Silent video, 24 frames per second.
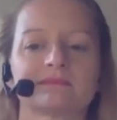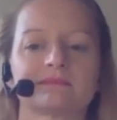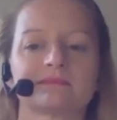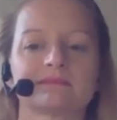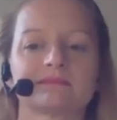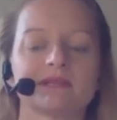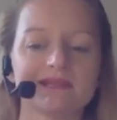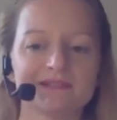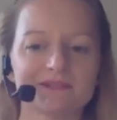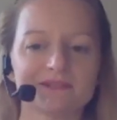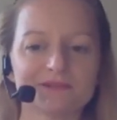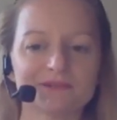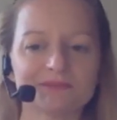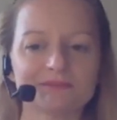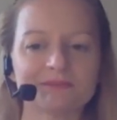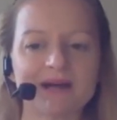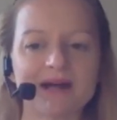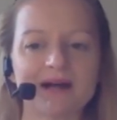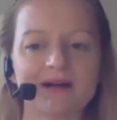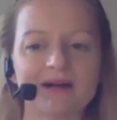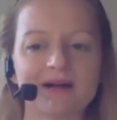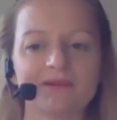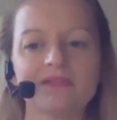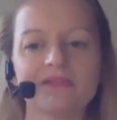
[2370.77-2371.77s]
and the
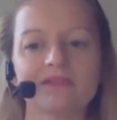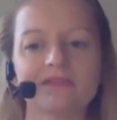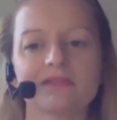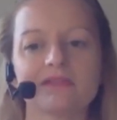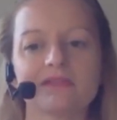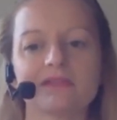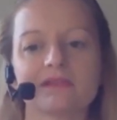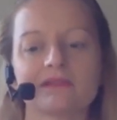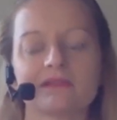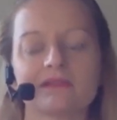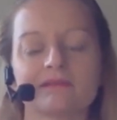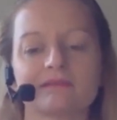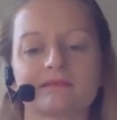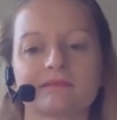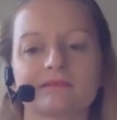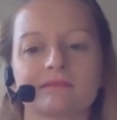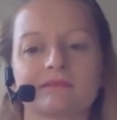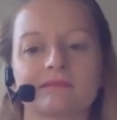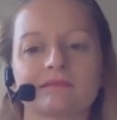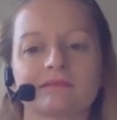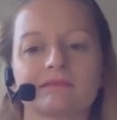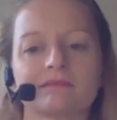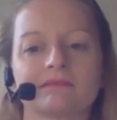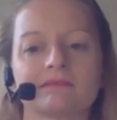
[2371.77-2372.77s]
inner mouth
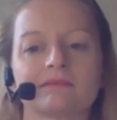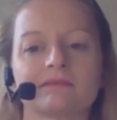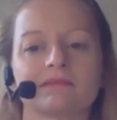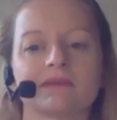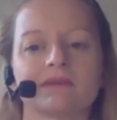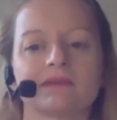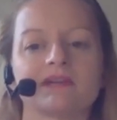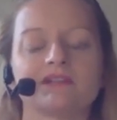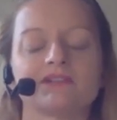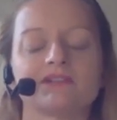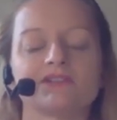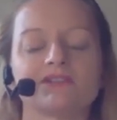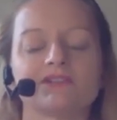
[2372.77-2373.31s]
and